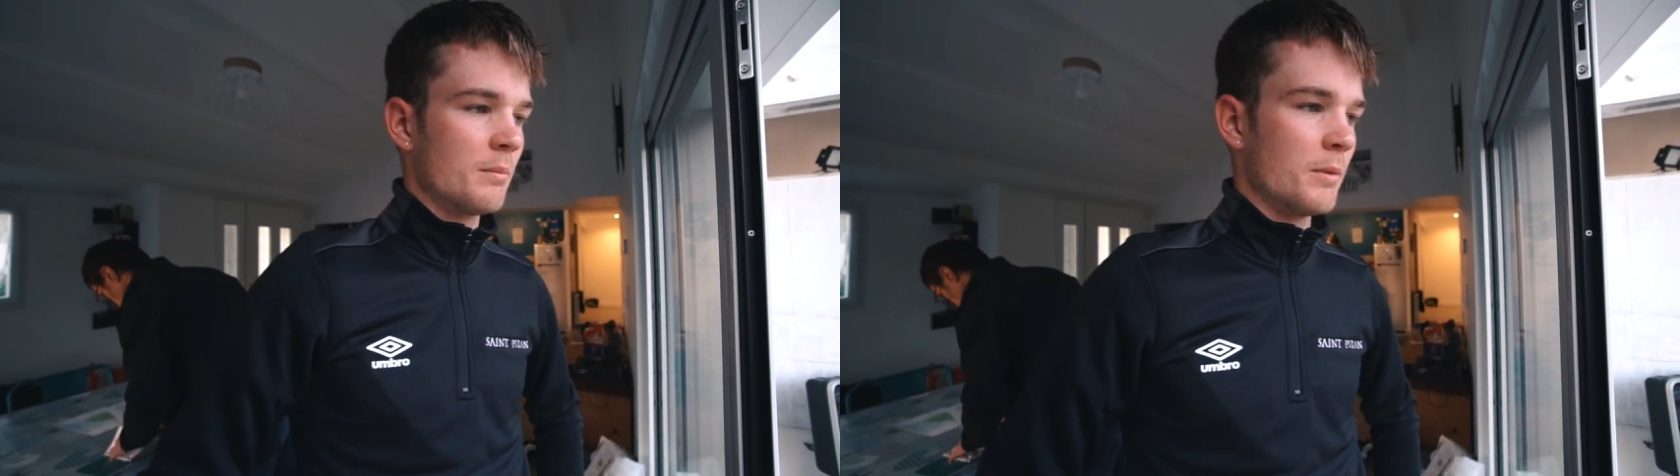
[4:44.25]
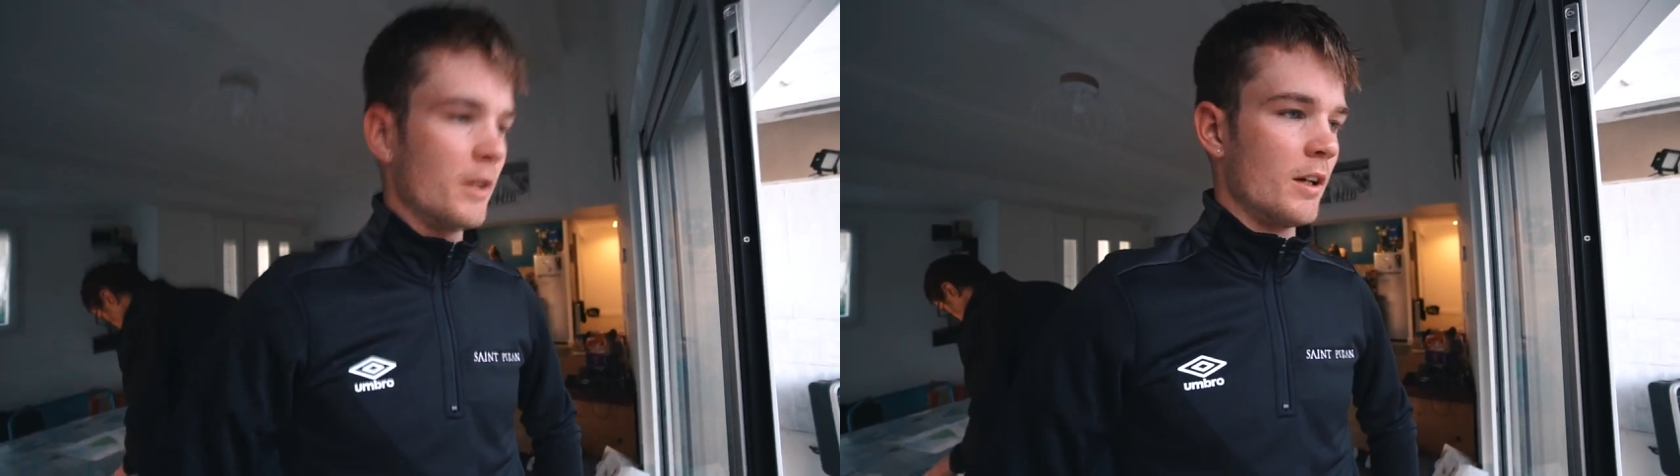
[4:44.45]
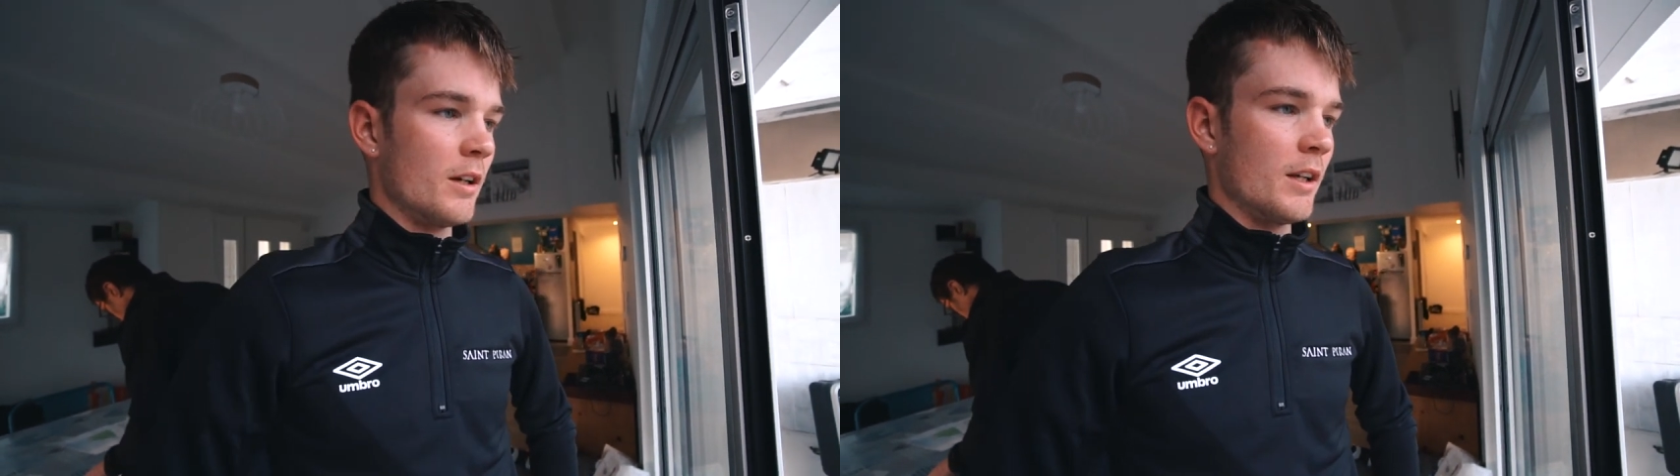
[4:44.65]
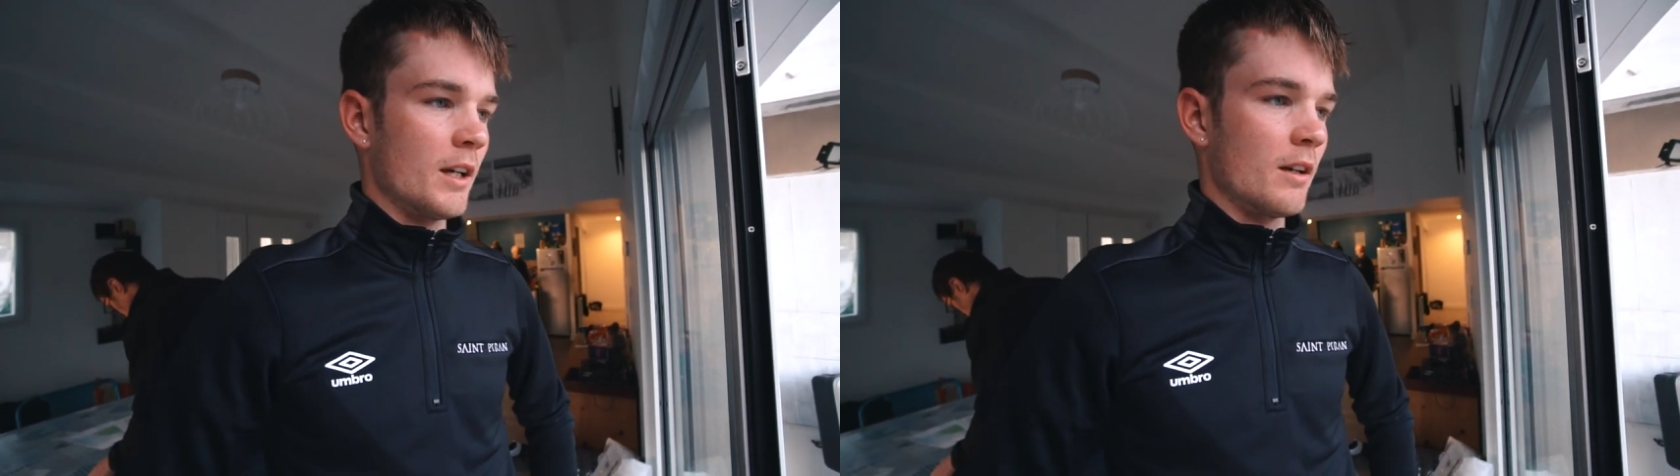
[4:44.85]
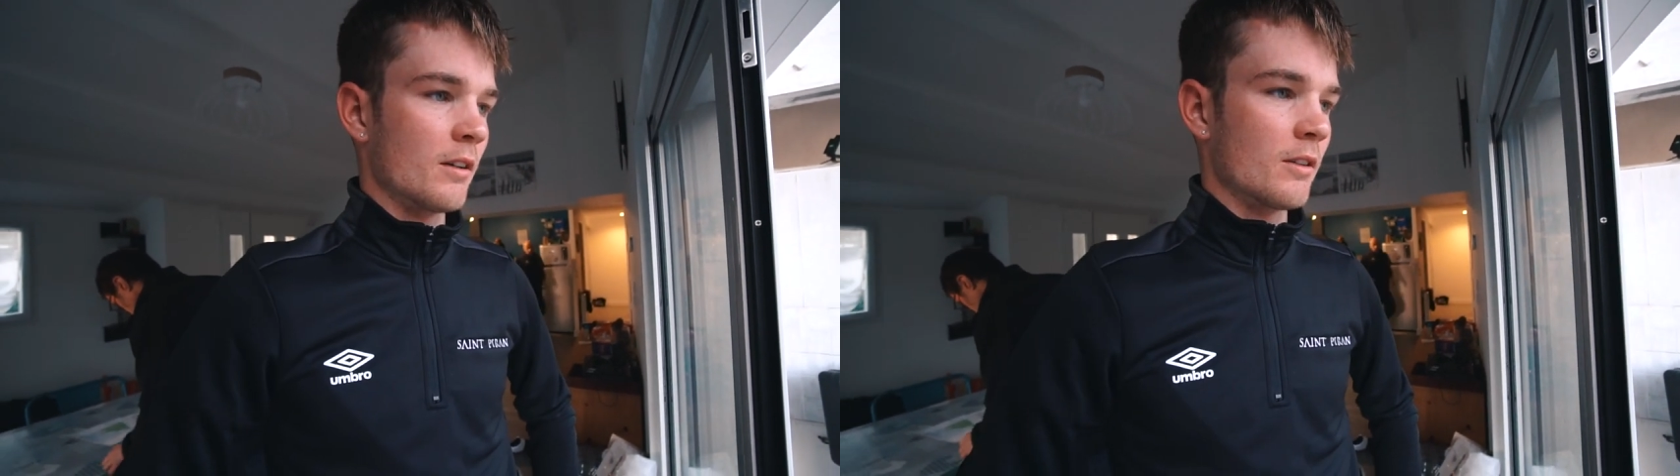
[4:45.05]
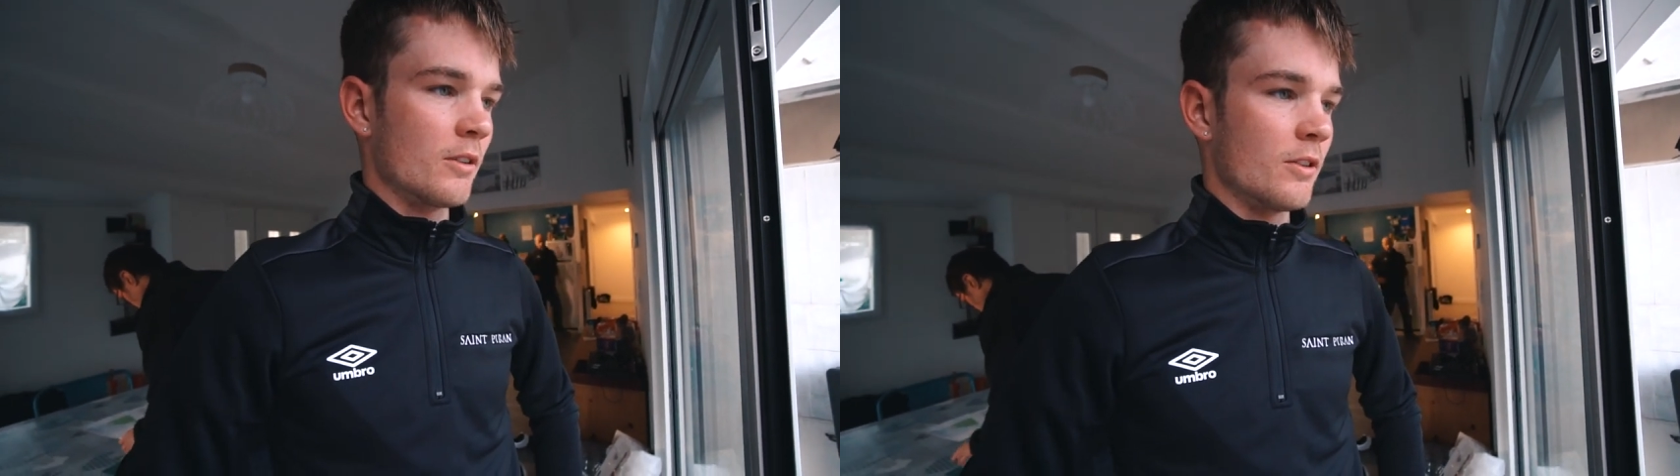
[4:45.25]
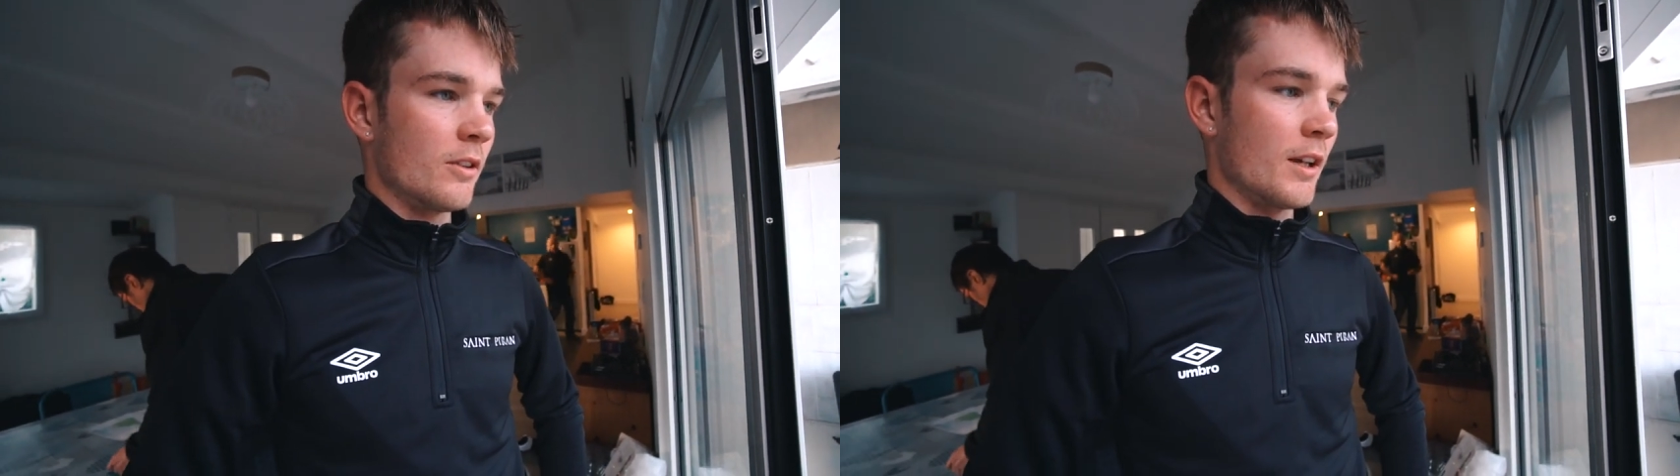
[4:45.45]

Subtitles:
But yeah, good to